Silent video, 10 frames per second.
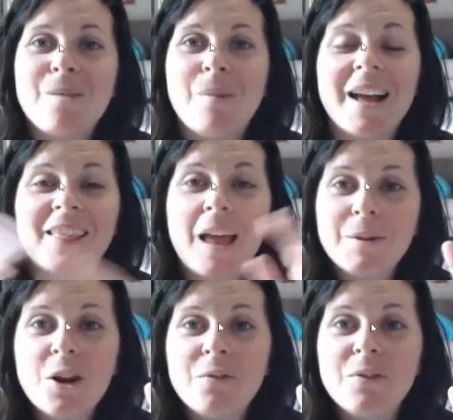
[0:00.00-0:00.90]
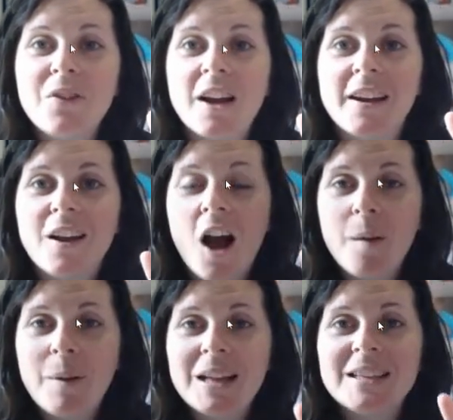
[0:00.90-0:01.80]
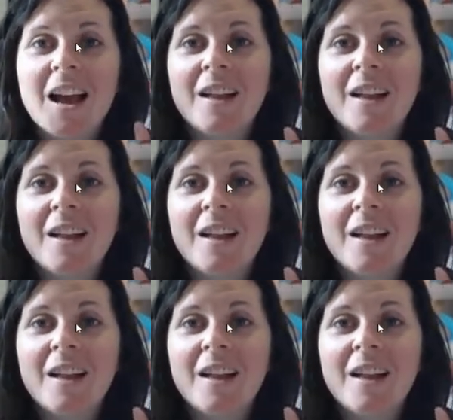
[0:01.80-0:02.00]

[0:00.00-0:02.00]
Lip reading: But let me know if you've got any comments.